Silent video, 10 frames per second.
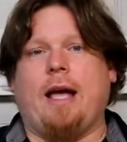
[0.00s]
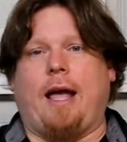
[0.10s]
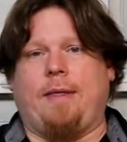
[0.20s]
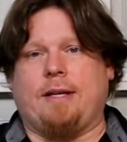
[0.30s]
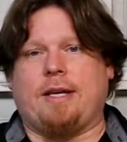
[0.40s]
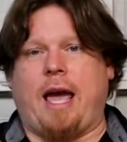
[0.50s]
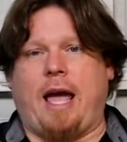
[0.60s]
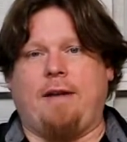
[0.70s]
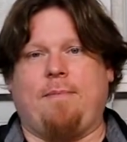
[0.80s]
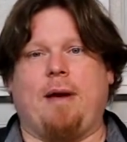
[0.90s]
and this
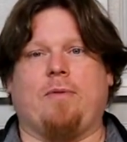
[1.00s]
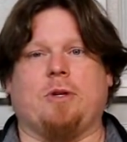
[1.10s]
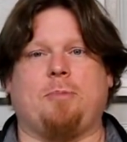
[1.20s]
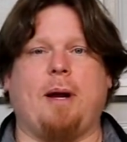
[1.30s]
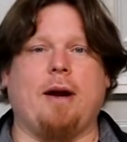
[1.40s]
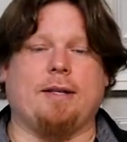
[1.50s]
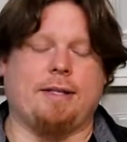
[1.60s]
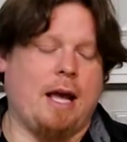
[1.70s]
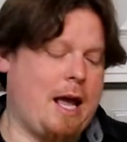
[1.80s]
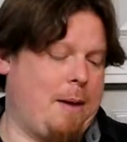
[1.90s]
can of mineral spirits.